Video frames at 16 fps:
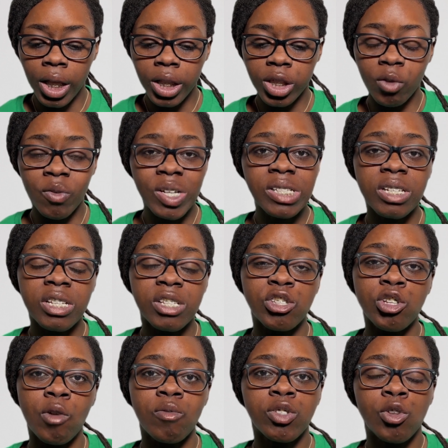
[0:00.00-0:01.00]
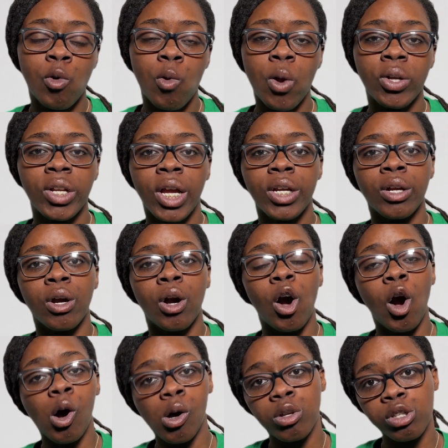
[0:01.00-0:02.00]
The resident service coordinator
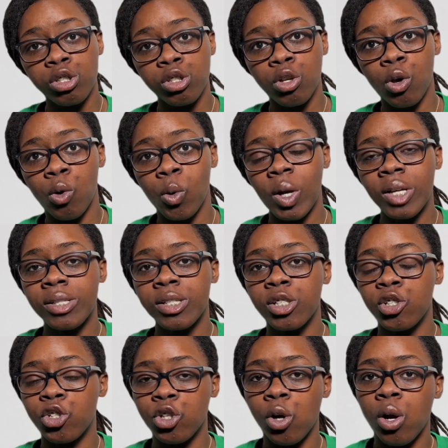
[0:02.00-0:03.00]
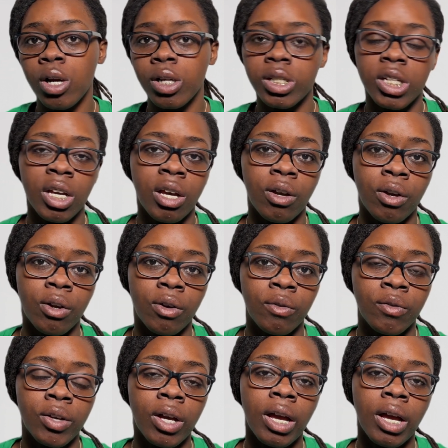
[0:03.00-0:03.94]
also is in charge of